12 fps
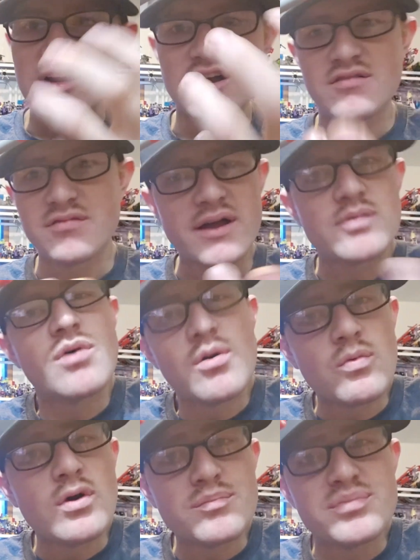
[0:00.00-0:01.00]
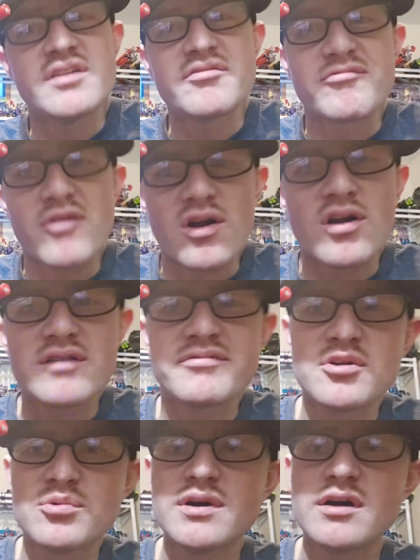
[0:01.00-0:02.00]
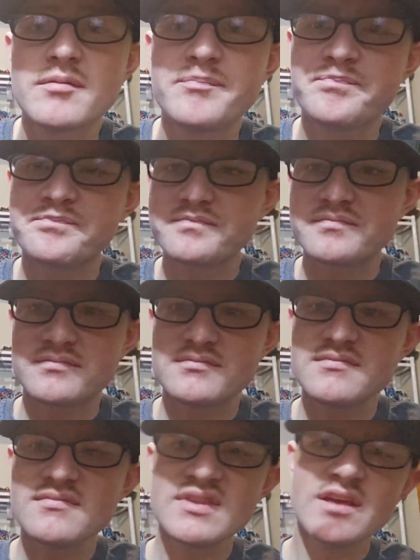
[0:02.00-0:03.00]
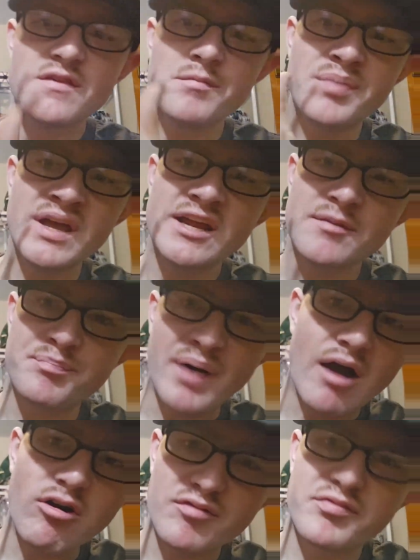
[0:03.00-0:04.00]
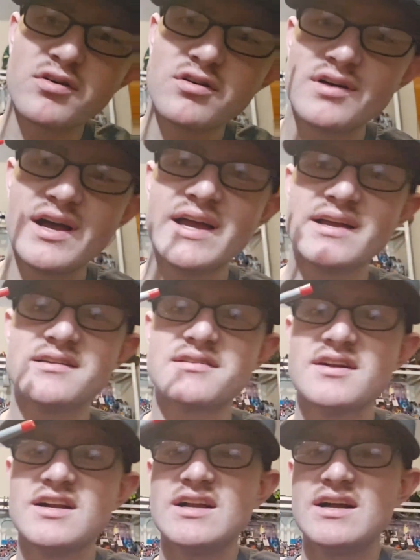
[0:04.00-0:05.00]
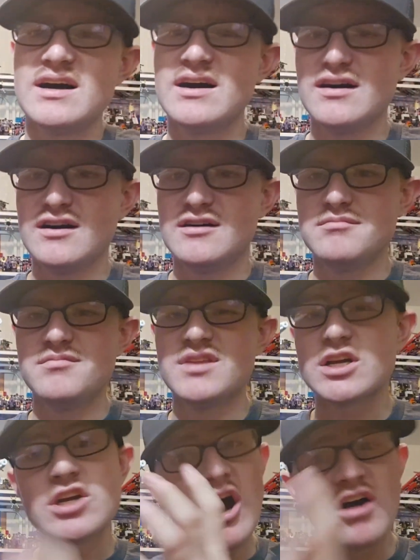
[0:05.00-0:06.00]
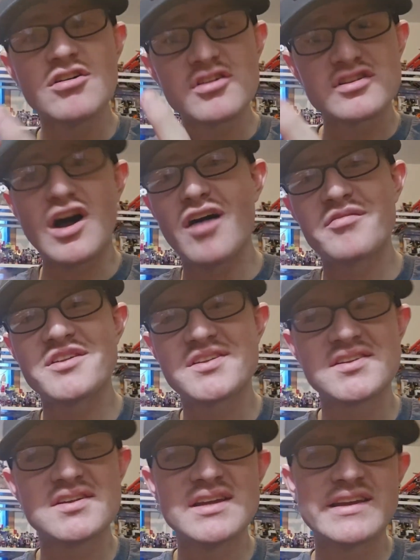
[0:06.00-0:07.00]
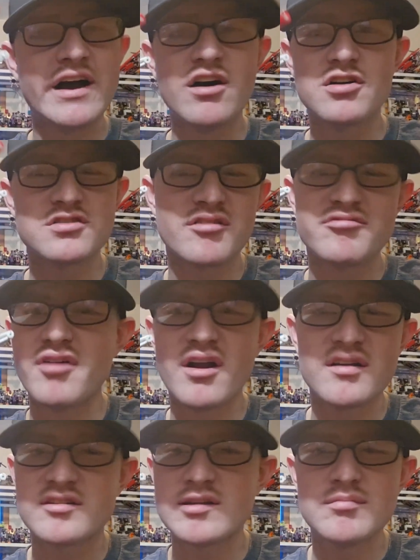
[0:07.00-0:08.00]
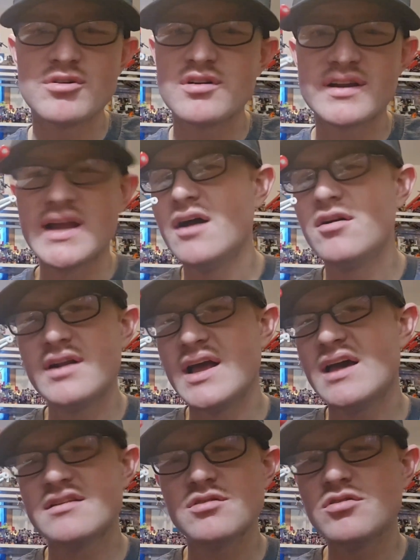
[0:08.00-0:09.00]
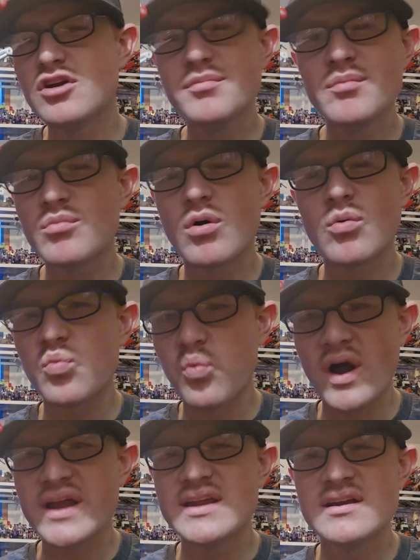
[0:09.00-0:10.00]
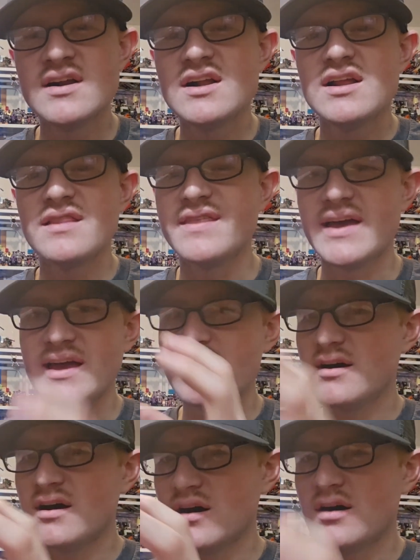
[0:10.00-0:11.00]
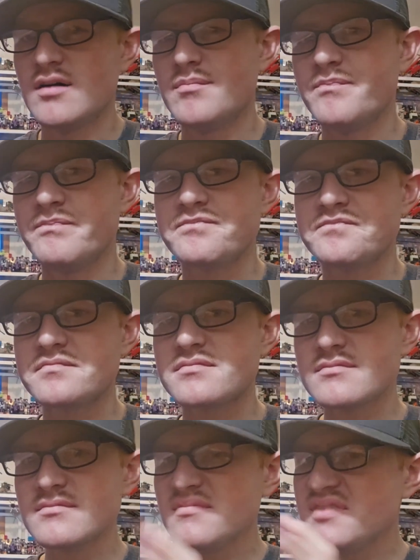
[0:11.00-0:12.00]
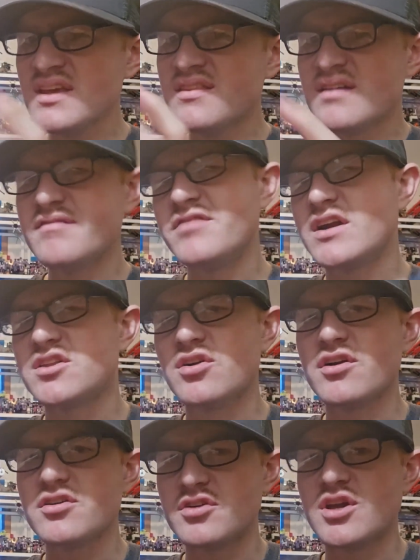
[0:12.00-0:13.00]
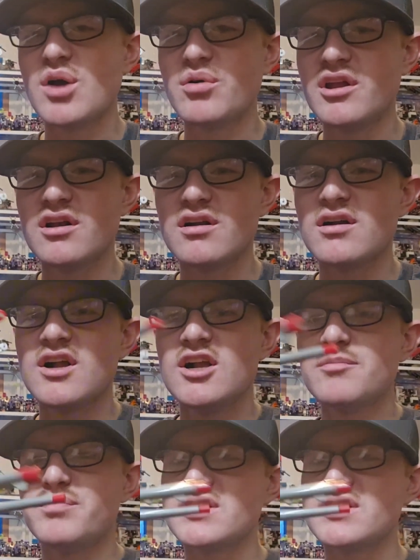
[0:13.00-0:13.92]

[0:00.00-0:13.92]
of like what would be fur, if you will. The big powerful legs. The colors, obviously, colors are very similar. Gaoon has a little bit more white than Victory Leo here, but